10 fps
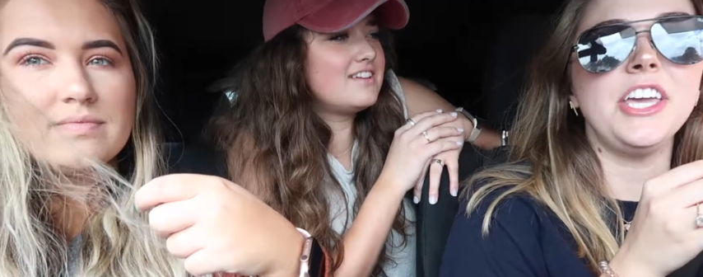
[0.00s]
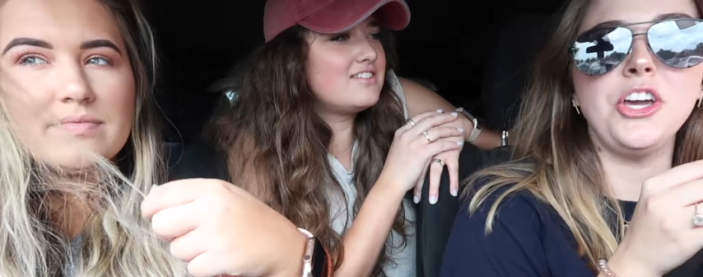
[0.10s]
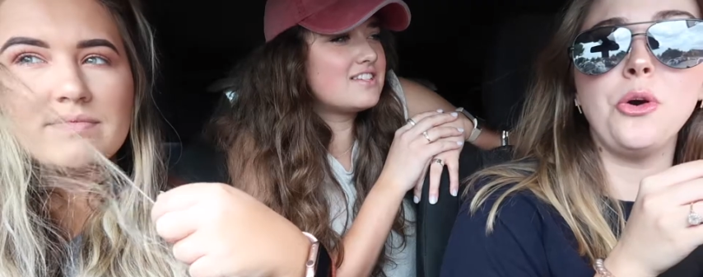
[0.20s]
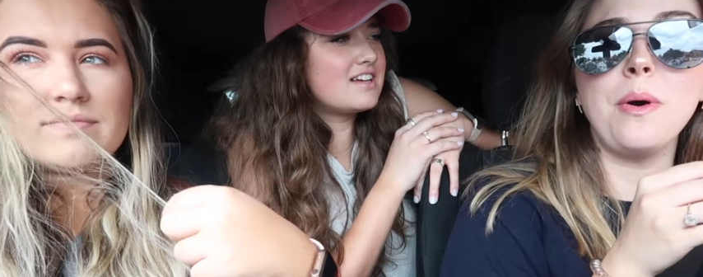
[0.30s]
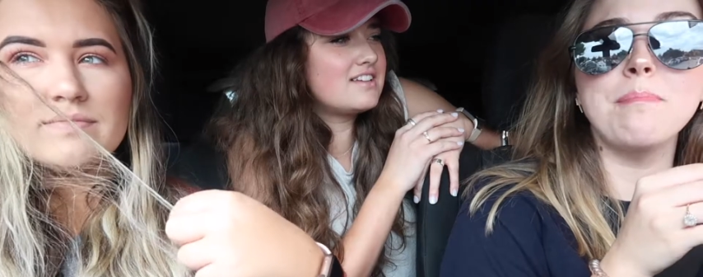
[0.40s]

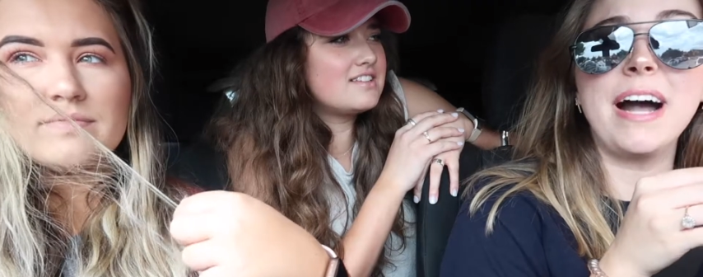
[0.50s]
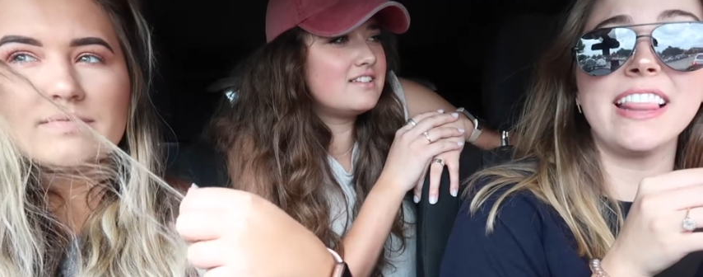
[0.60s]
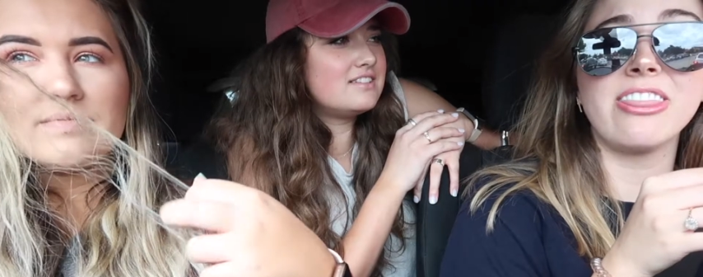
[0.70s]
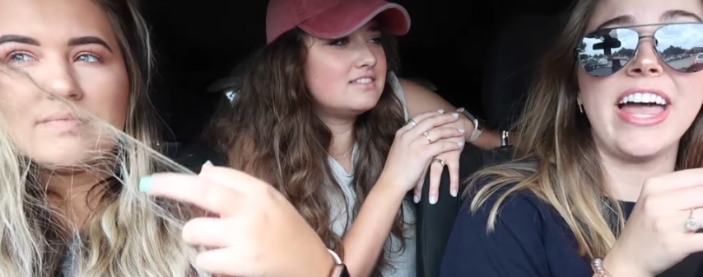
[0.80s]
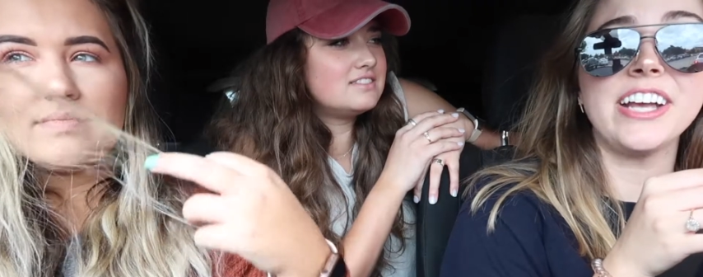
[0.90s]
Speaker 1: Ew, my
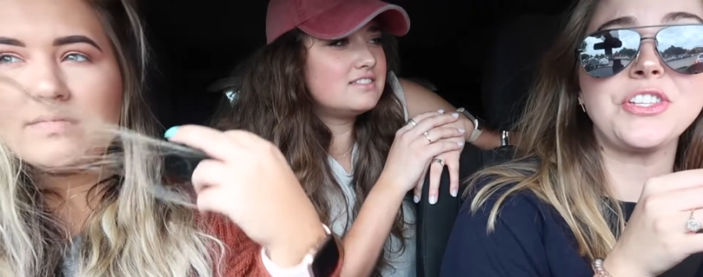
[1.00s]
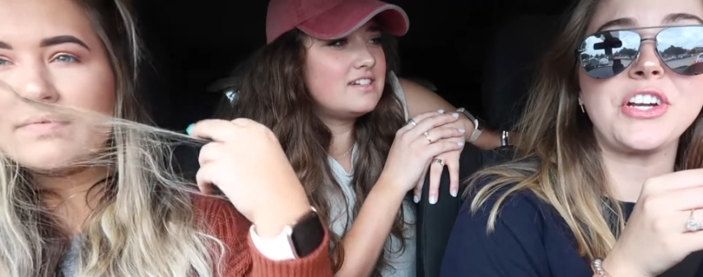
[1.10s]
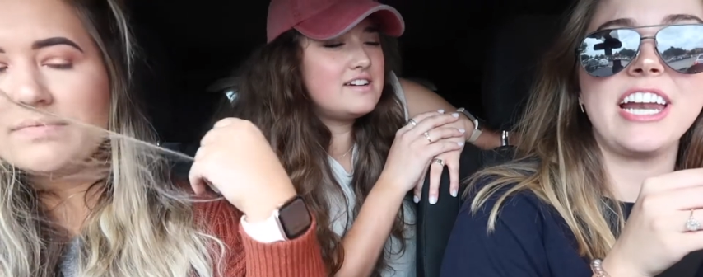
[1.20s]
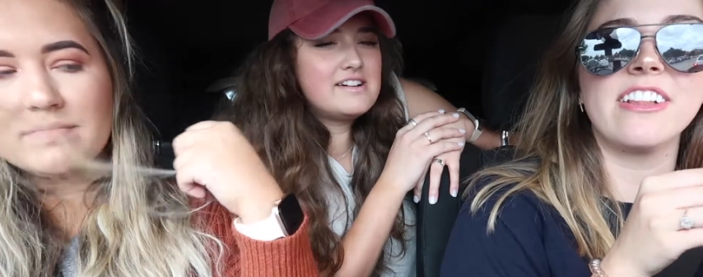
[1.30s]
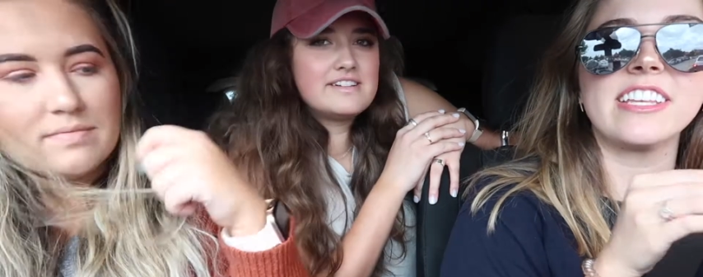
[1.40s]
legs are
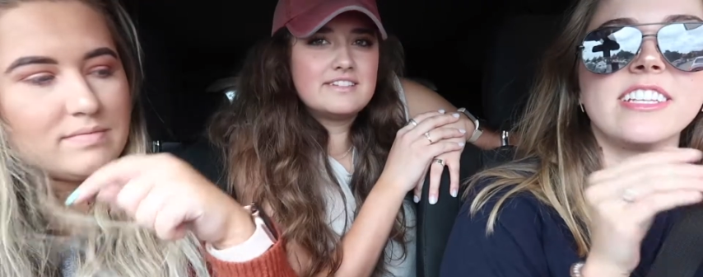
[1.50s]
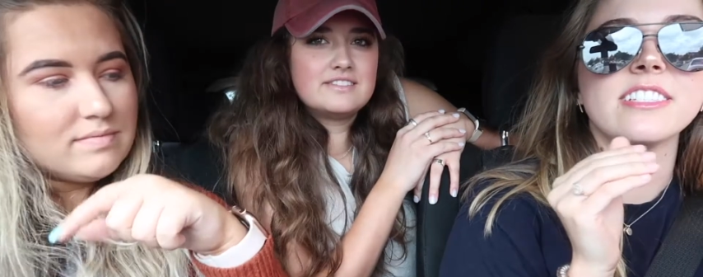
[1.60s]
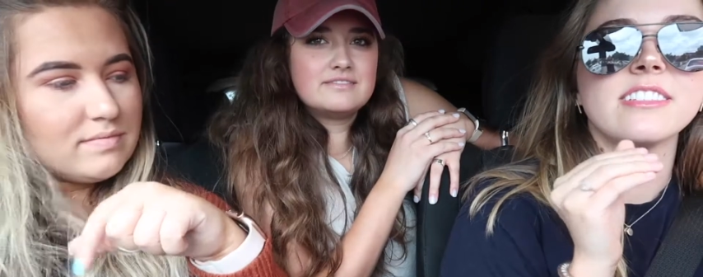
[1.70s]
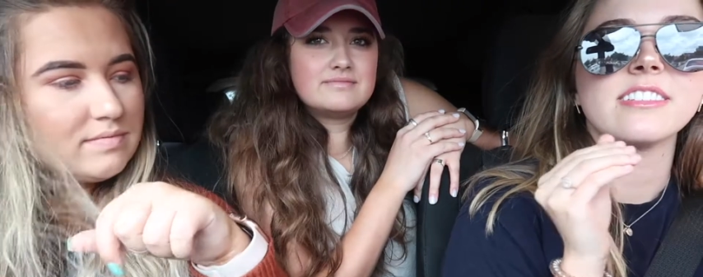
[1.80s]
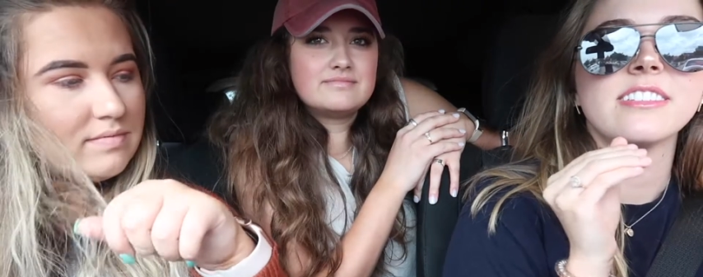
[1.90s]
kind of like this.